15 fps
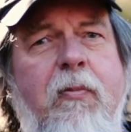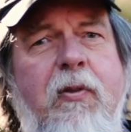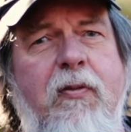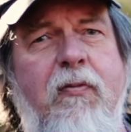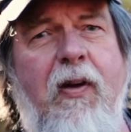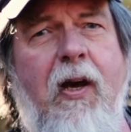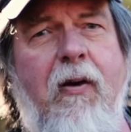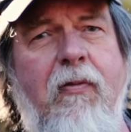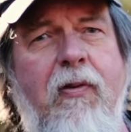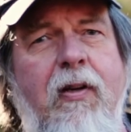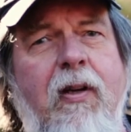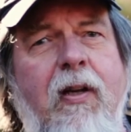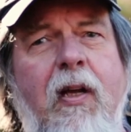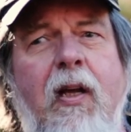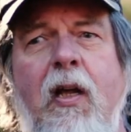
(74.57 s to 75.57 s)
was founded.
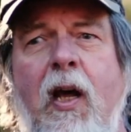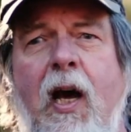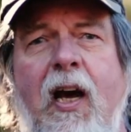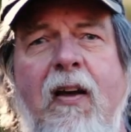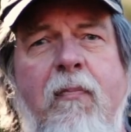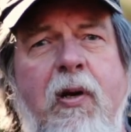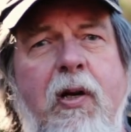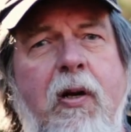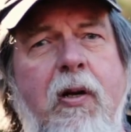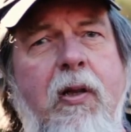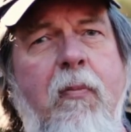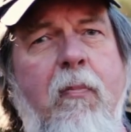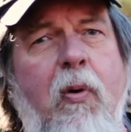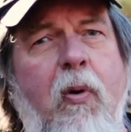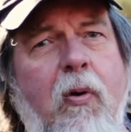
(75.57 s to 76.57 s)
I've been on
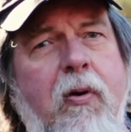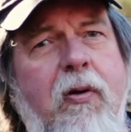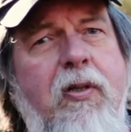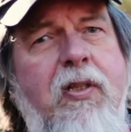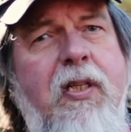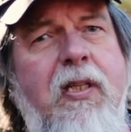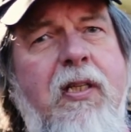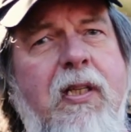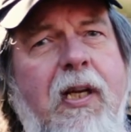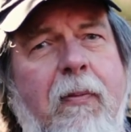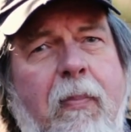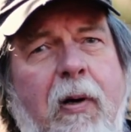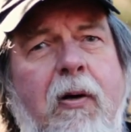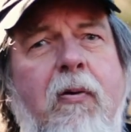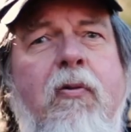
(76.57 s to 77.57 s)
the board since
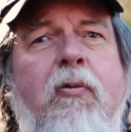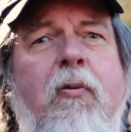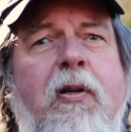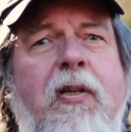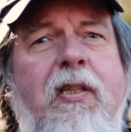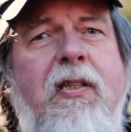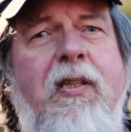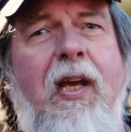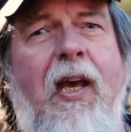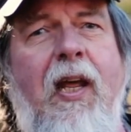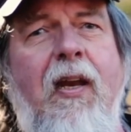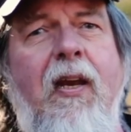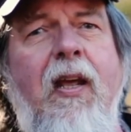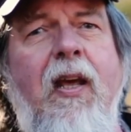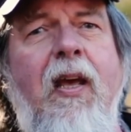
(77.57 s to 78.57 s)
about
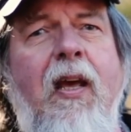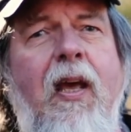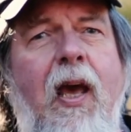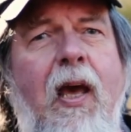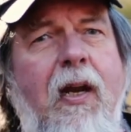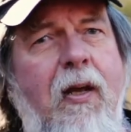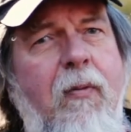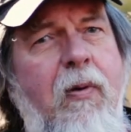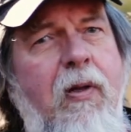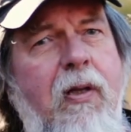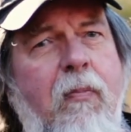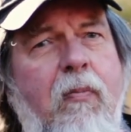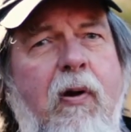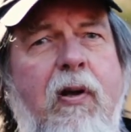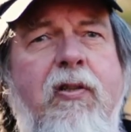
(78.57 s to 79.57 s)
2010, and I've been the
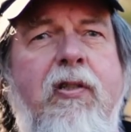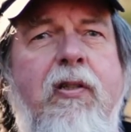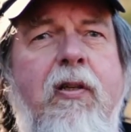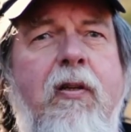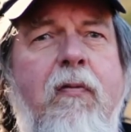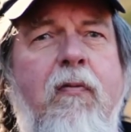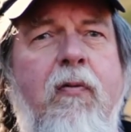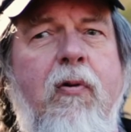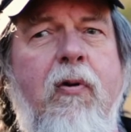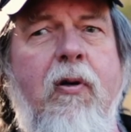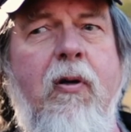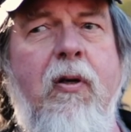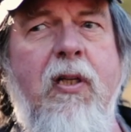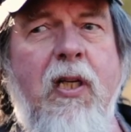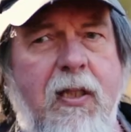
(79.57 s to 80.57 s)
president
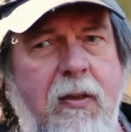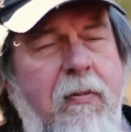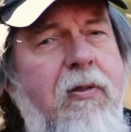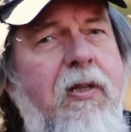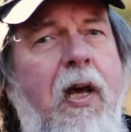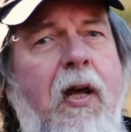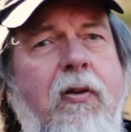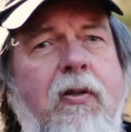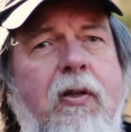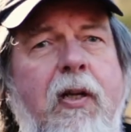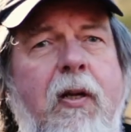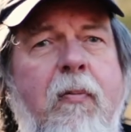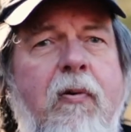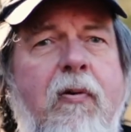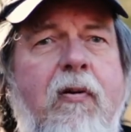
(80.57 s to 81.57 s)
for a substantial
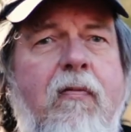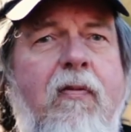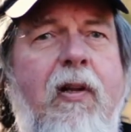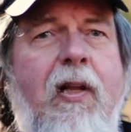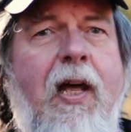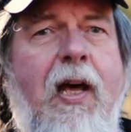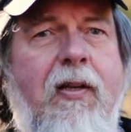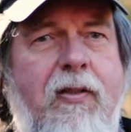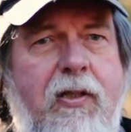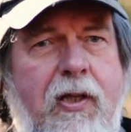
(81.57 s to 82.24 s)
number of the last